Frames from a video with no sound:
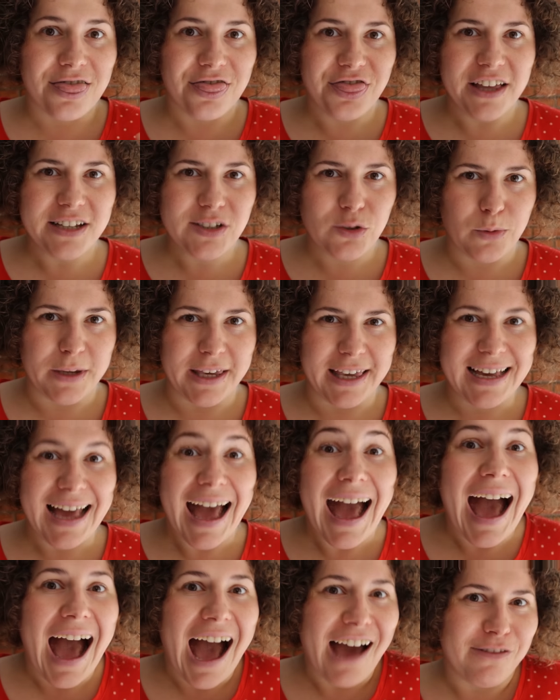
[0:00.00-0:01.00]
This
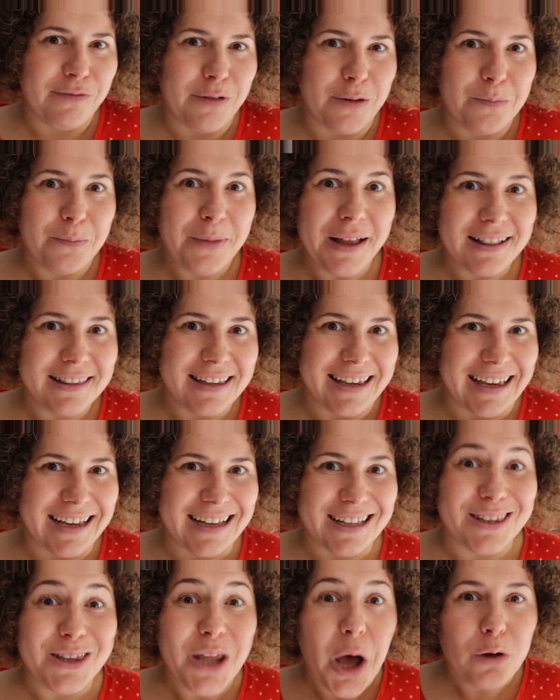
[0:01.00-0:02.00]
week, I've been
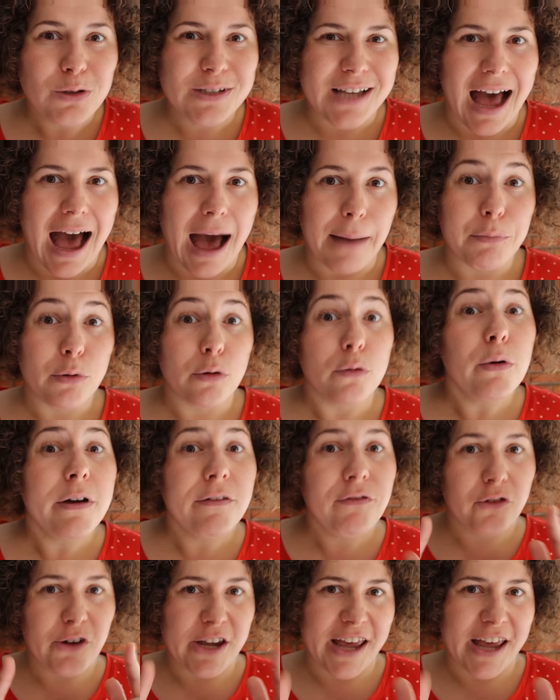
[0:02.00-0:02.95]
building note app with